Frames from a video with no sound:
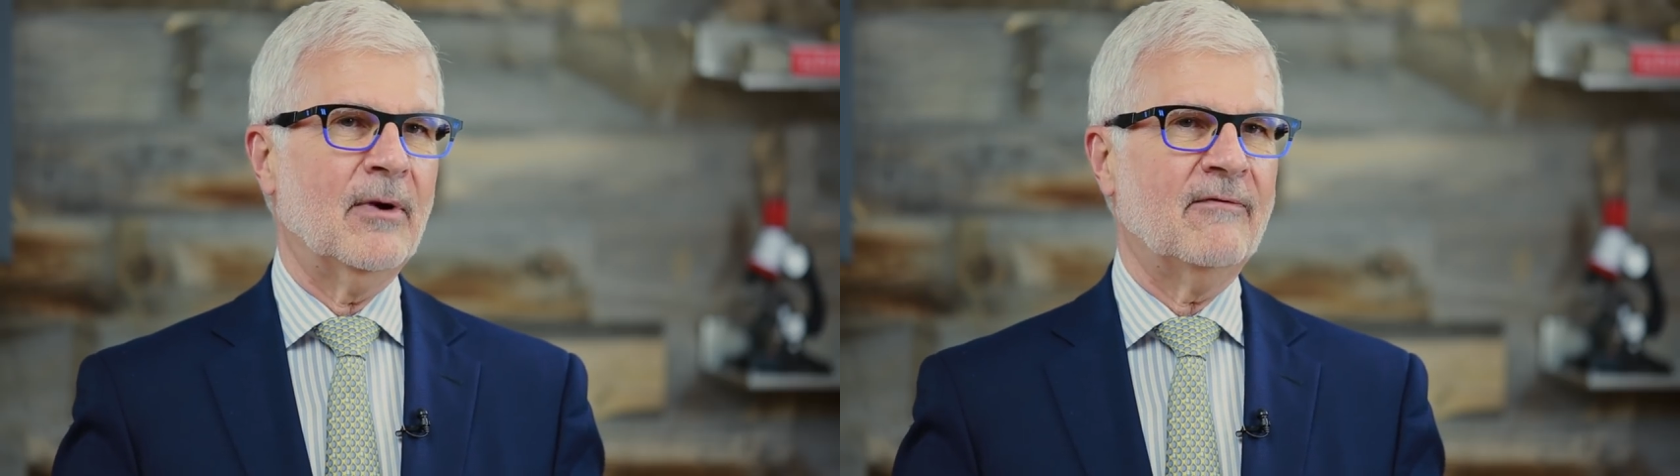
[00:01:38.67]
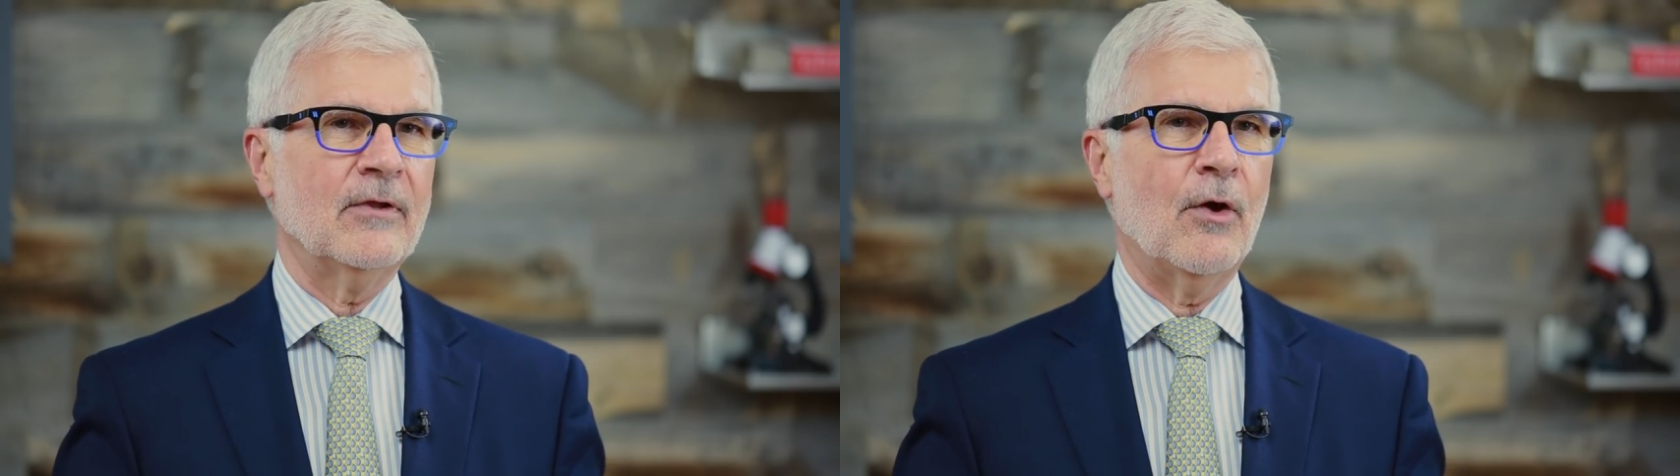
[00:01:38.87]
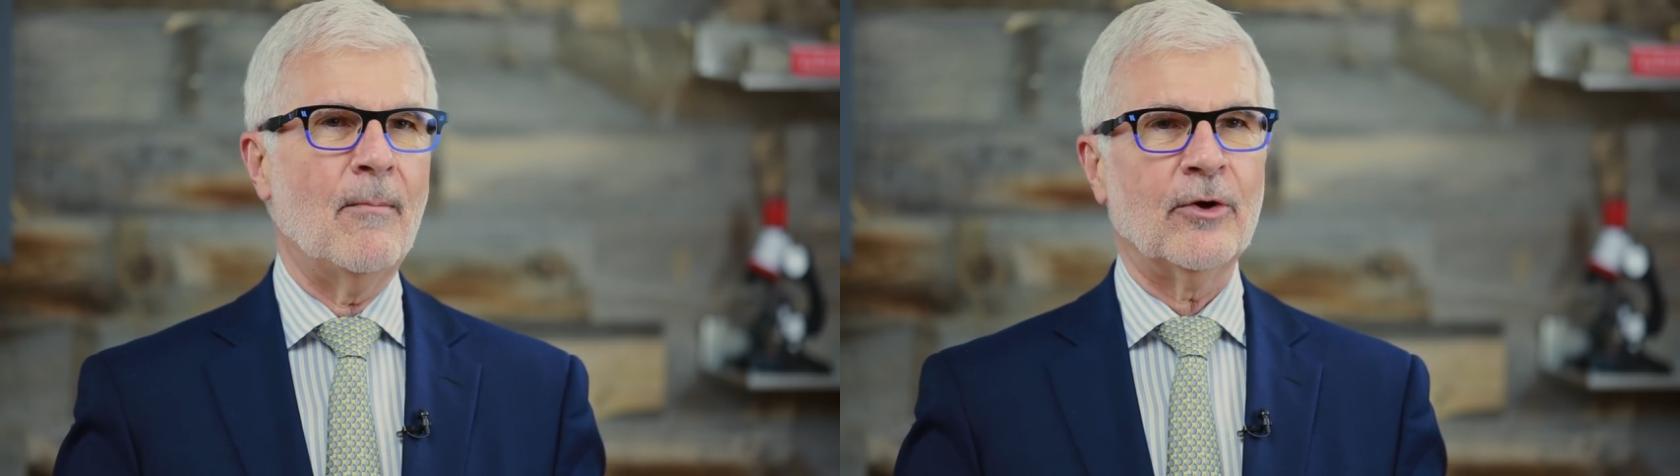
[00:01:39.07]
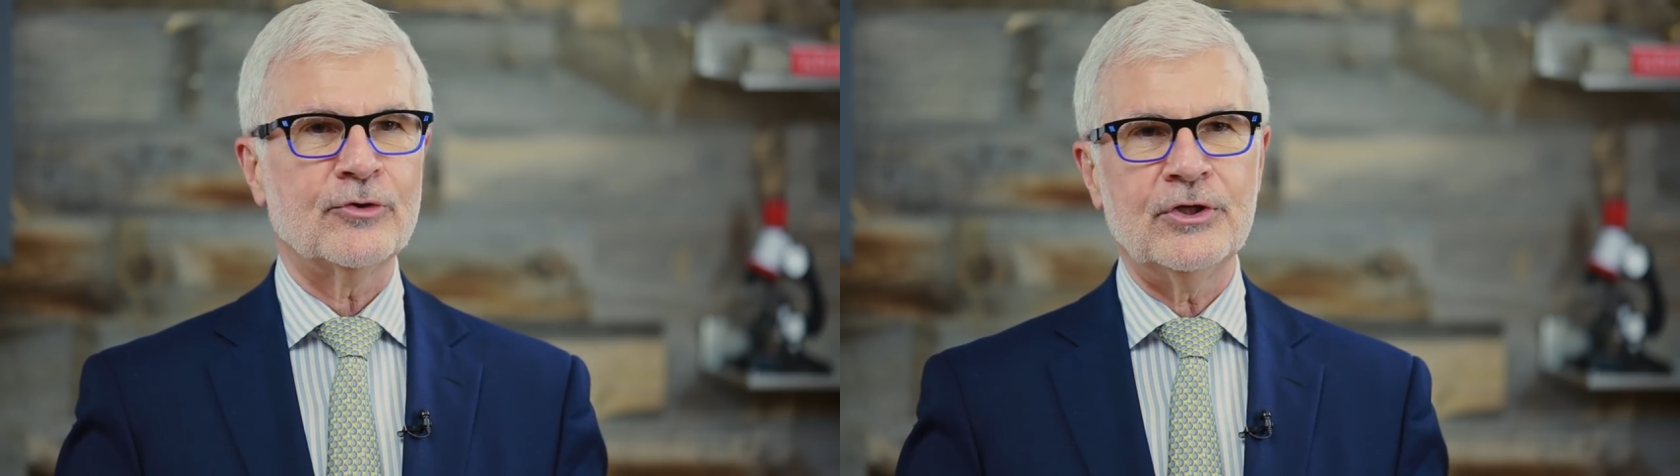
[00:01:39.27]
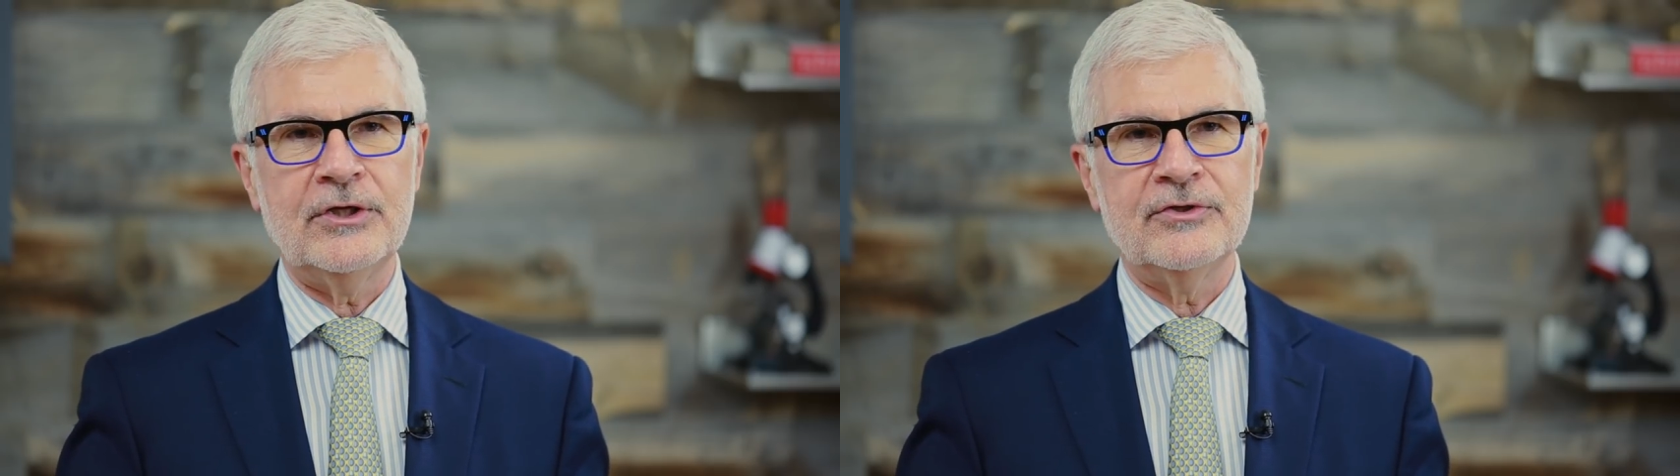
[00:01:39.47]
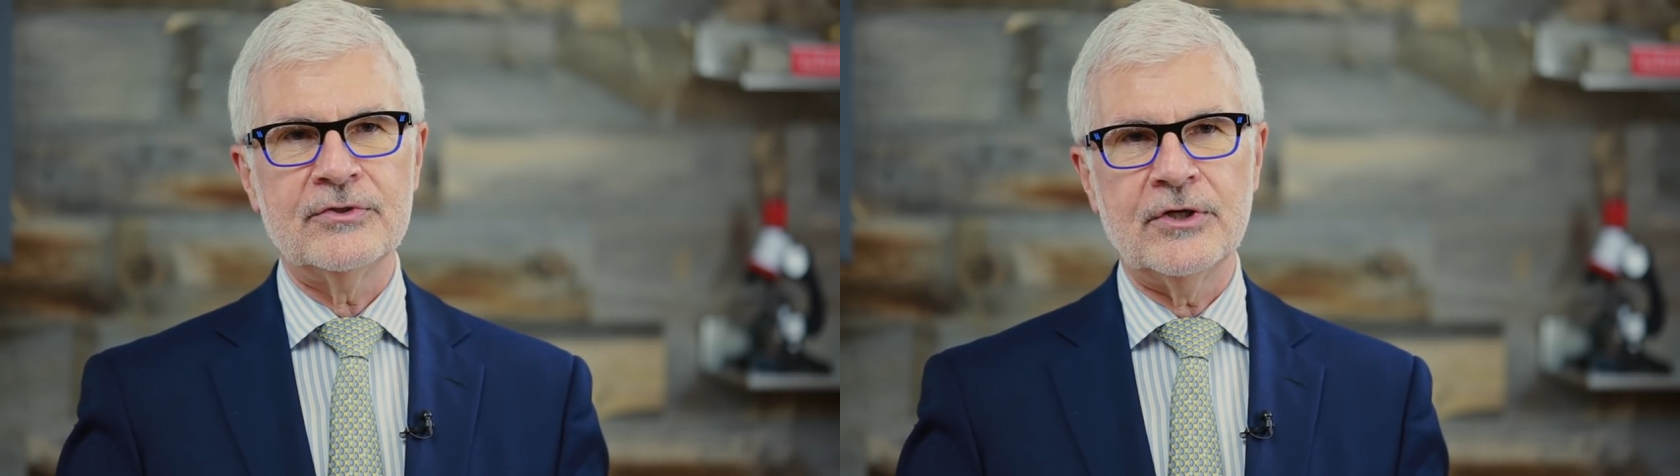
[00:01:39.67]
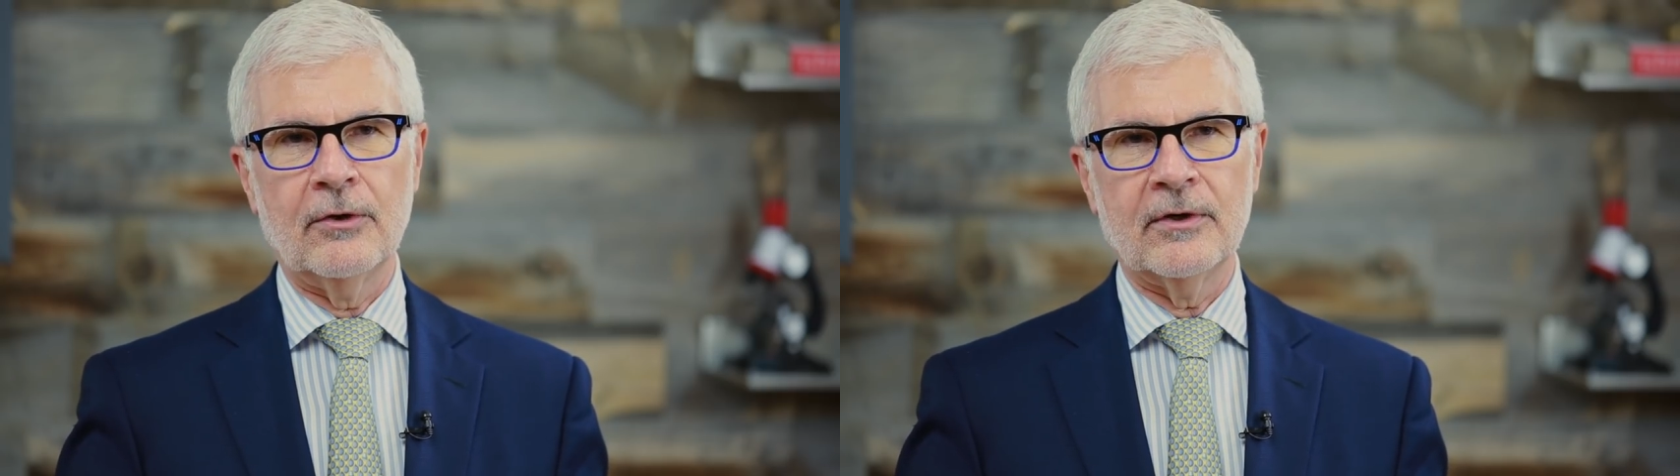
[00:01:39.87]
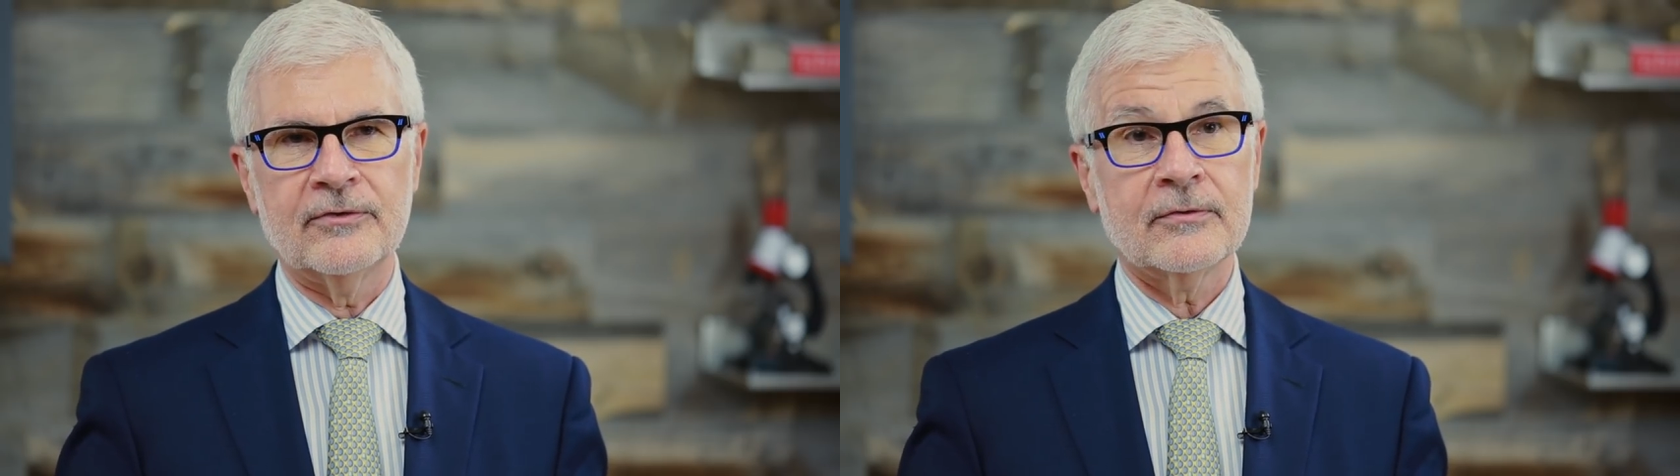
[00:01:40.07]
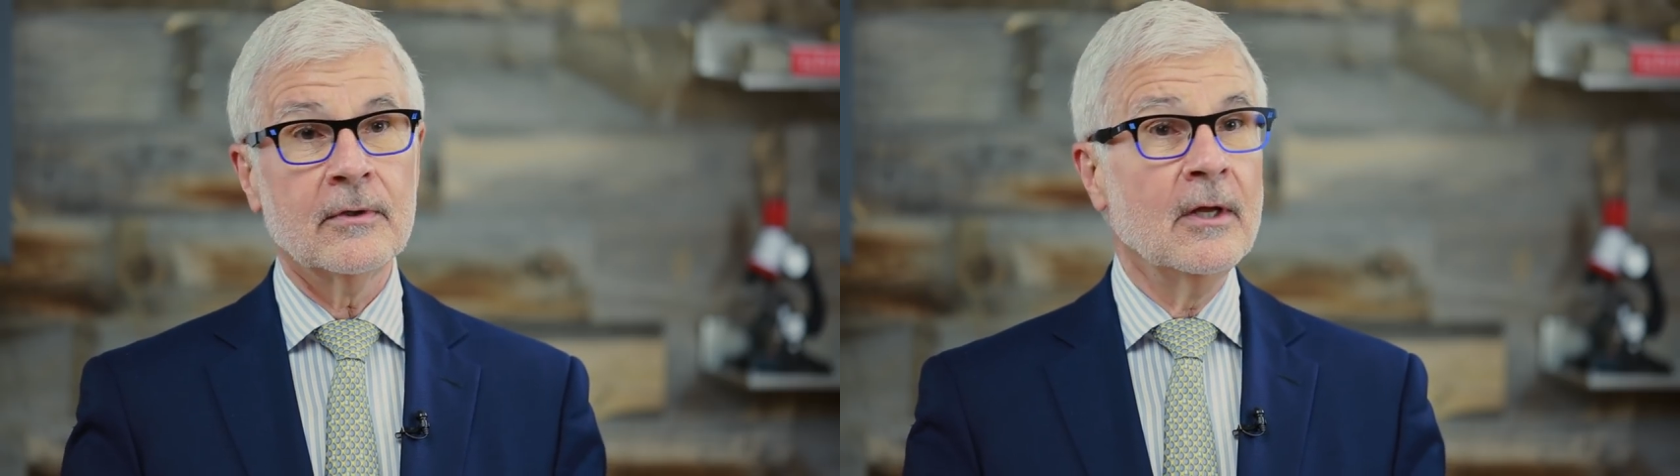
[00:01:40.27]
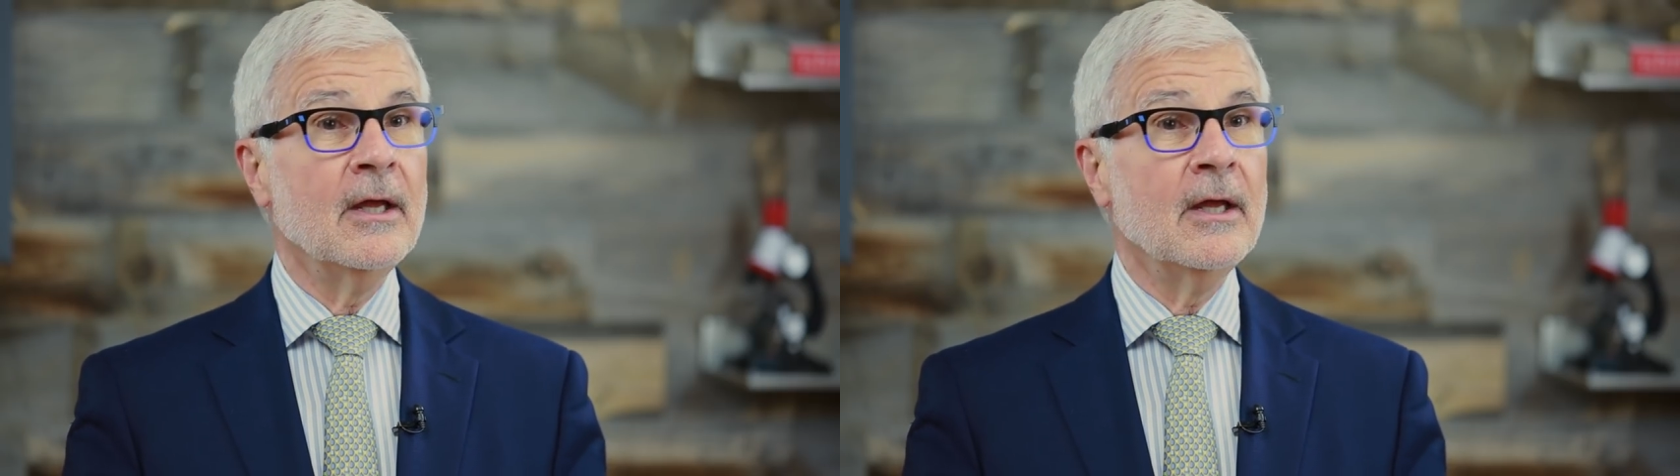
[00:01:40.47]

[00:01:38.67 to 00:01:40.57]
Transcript: buffalo milk cheese and yogurts,